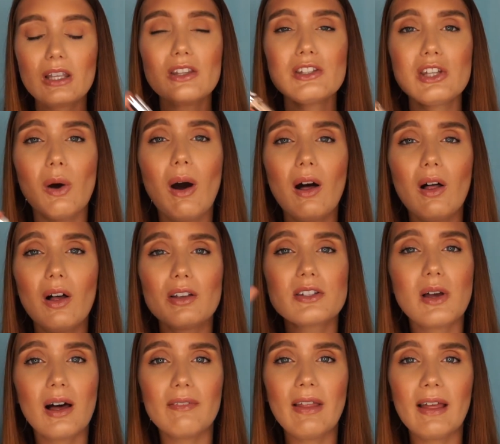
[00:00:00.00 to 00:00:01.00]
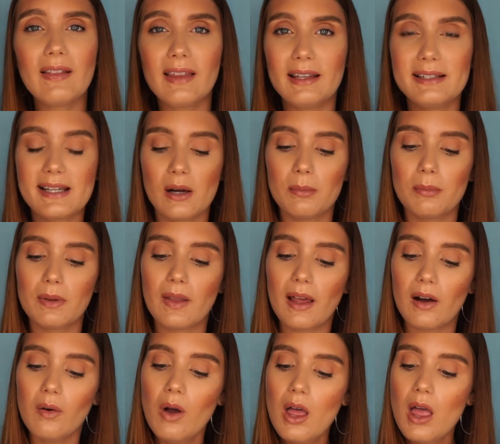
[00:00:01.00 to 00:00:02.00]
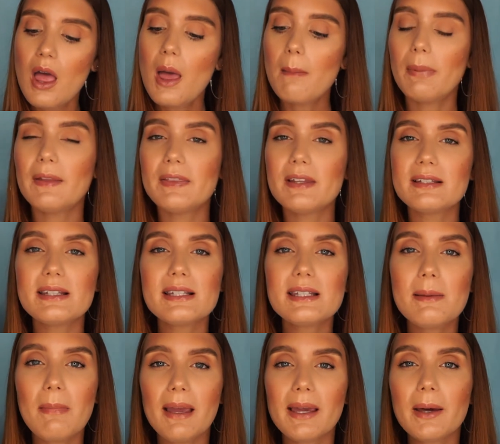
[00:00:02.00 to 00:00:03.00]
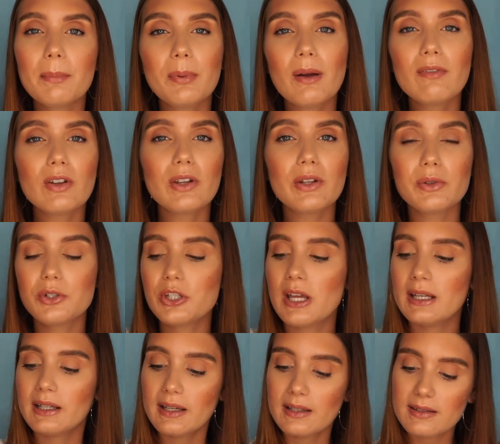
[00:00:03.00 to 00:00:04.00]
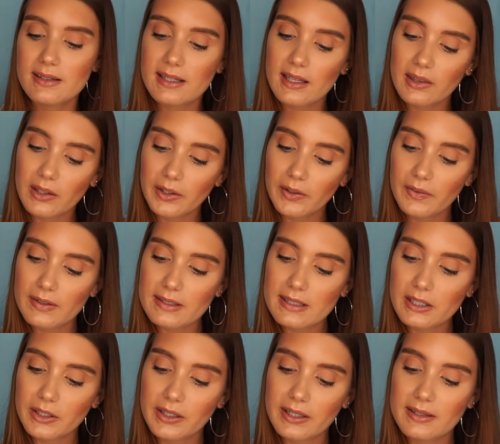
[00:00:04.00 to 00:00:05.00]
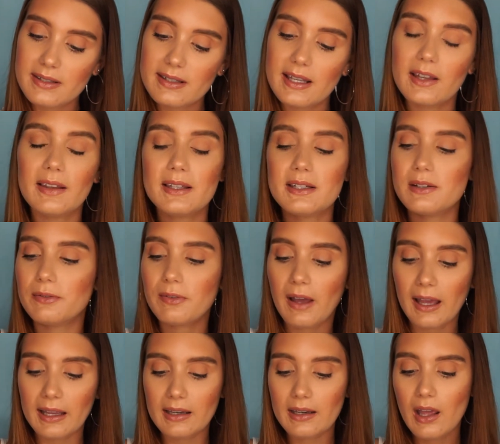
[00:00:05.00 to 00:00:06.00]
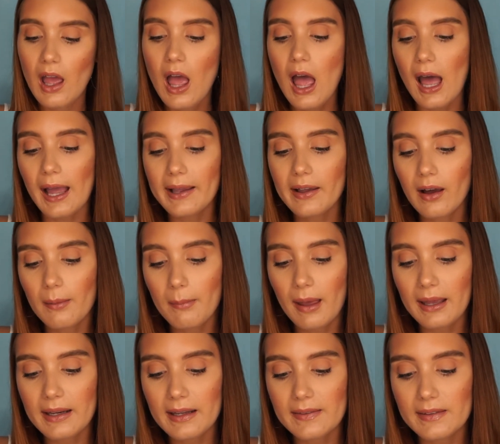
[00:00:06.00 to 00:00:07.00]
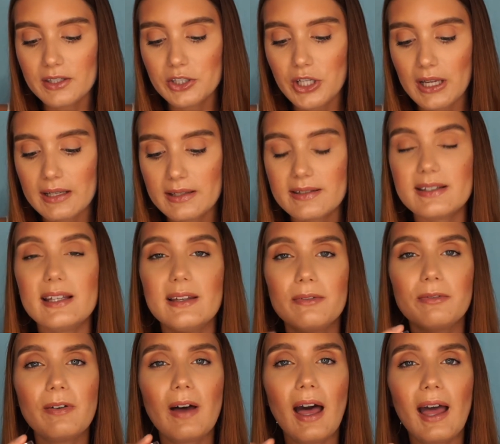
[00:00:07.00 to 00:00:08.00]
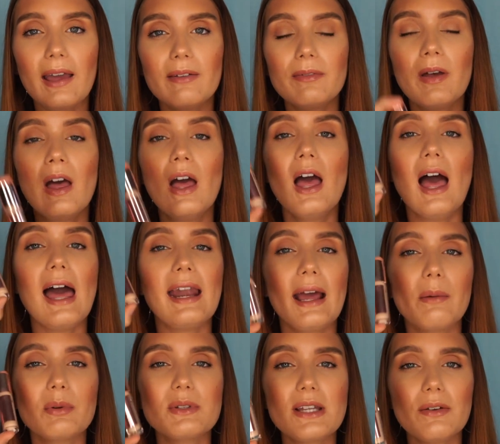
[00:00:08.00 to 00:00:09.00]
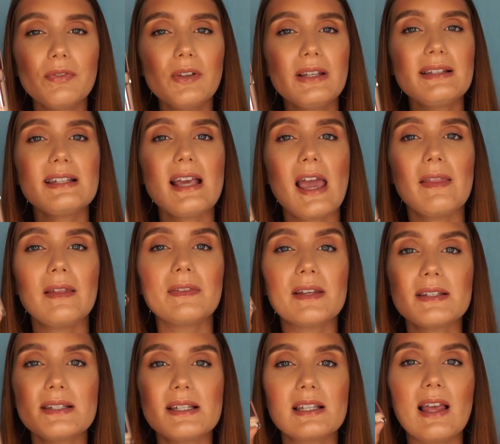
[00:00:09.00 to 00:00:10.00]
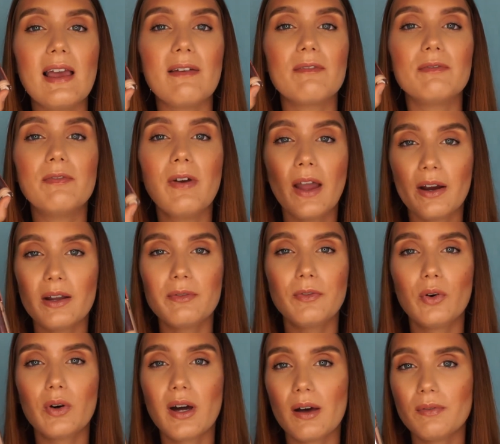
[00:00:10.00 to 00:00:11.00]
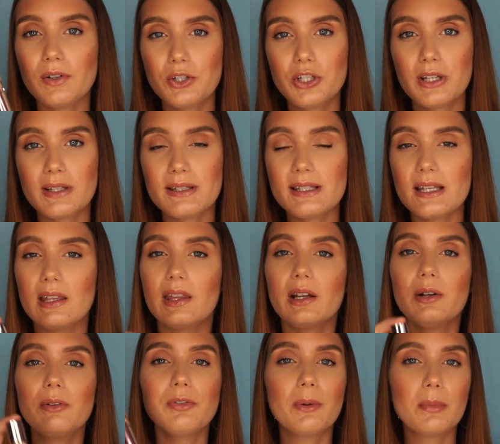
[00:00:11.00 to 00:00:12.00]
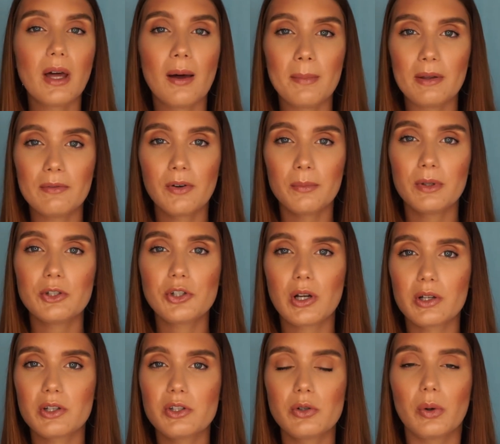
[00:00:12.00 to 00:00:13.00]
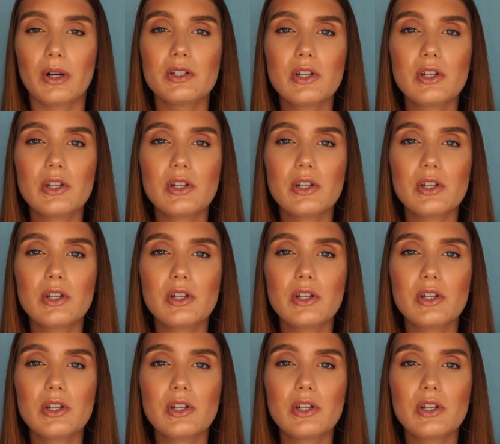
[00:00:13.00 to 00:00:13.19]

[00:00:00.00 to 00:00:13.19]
So I'll also have that link down below. But this is the Makeup Revolution concealer. This is their Conceal and Defined. I got mine in the shade C5, and I will definitely say that this is a very full coverage concealer coming from the drugstore.